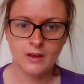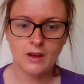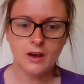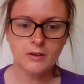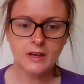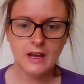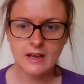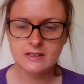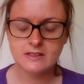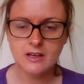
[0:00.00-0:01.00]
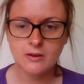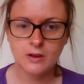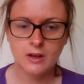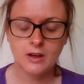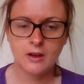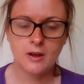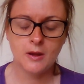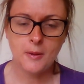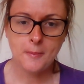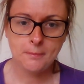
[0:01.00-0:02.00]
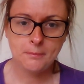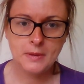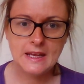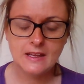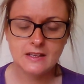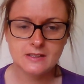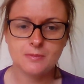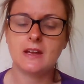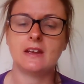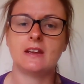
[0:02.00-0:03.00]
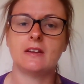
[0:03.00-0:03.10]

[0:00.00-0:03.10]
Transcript: Okay, so PE this week.